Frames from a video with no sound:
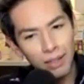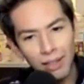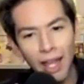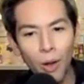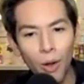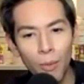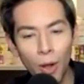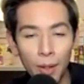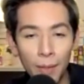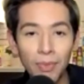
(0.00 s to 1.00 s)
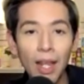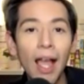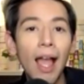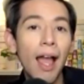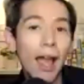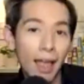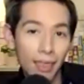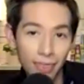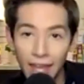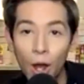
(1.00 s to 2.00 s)
That whole moment.
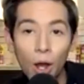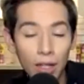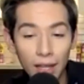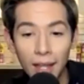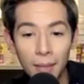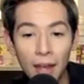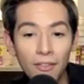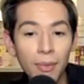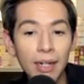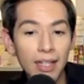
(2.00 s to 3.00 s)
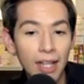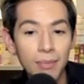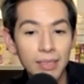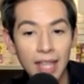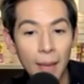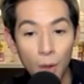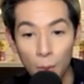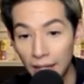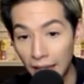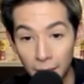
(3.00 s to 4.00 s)
They all claim, everybody claims that that
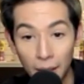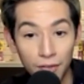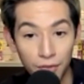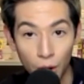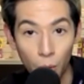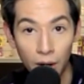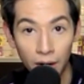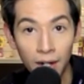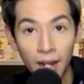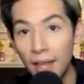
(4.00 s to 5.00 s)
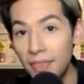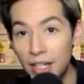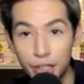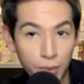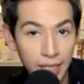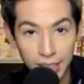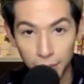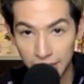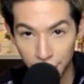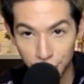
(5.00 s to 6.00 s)
moment came out of nowhere and that Teresa
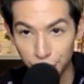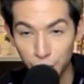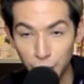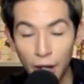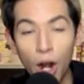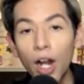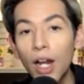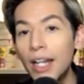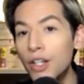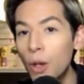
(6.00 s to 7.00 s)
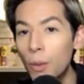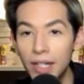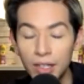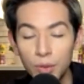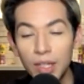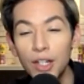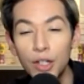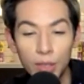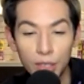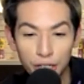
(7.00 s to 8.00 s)
was such a sweetheart and nobody, they
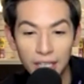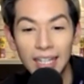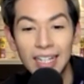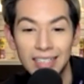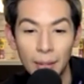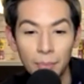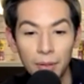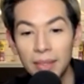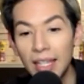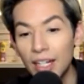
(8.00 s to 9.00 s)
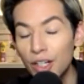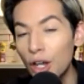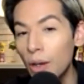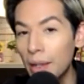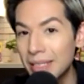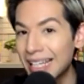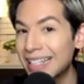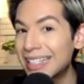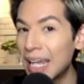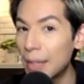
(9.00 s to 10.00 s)
knew that she had like a temper, but they didn't know it was like a
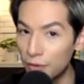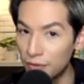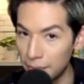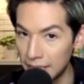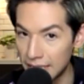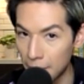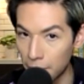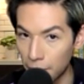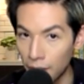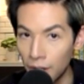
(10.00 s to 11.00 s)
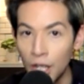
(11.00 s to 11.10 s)
table flipping temper.